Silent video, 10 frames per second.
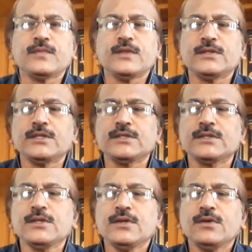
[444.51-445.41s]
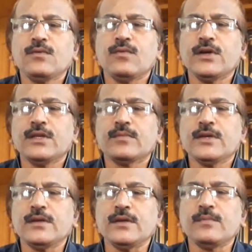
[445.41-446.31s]
This is one of
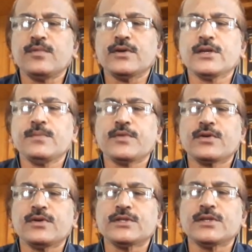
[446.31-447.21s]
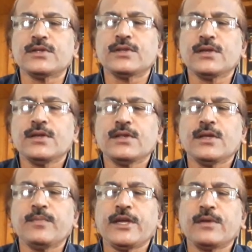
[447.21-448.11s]
the important precautions
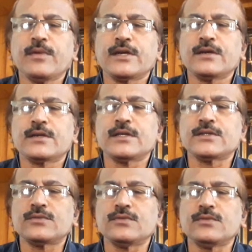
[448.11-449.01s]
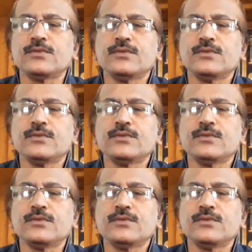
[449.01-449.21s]
the paying banker has to